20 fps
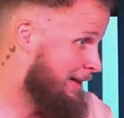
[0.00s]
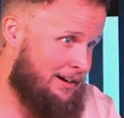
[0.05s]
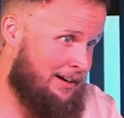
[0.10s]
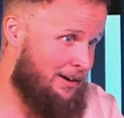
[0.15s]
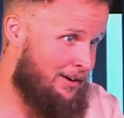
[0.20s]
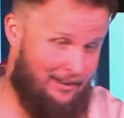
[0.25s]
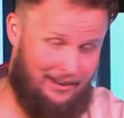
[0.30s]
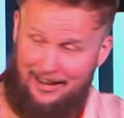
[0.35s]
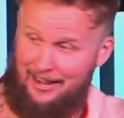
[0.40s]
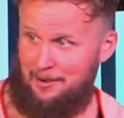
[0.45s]
not
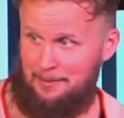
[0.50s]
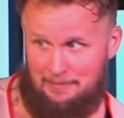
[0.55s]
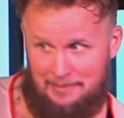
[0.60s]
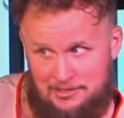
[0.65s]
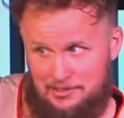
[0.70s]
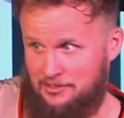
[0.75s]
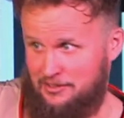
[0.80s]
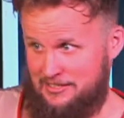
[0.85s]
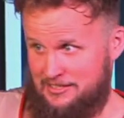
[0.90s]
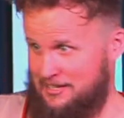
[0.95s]
going. I don't
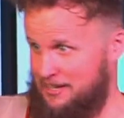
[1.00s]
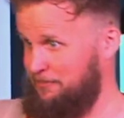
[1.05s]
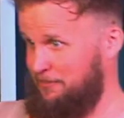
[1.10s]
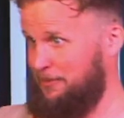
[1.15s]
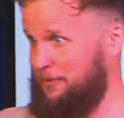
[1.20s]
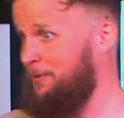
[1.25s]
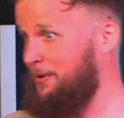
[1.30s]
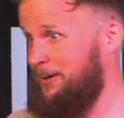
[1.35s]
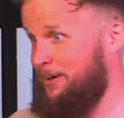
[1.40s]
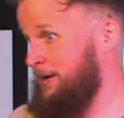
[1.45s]
mess with this stuff
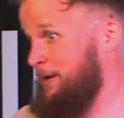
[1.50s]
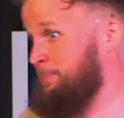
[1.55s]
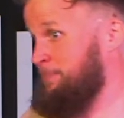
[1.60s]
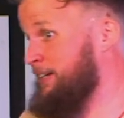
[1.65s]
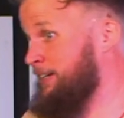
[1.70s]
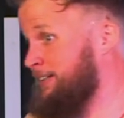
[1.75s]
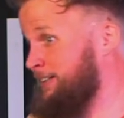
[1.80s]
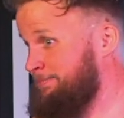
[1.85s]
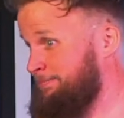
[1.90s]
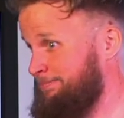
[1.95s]
in the water. I'm
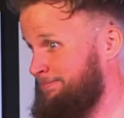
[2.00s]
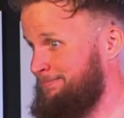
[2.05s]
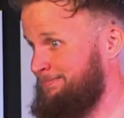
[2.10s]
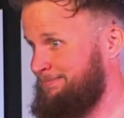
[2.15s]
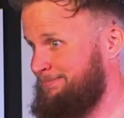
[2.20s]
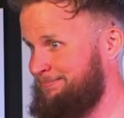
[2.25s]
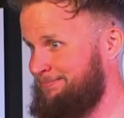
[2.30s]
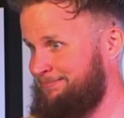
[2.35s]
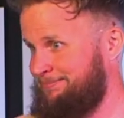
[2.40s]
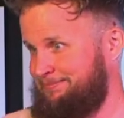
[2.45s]
done.
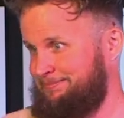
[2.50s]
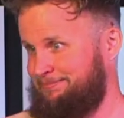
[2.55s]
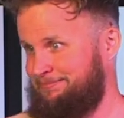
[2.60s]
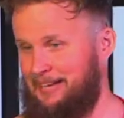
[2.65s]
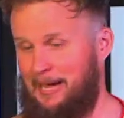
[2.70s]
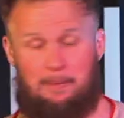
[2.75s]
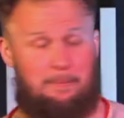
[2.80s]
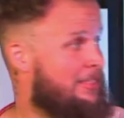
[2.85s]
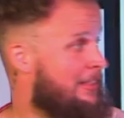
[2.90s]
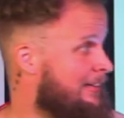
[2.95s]
I'm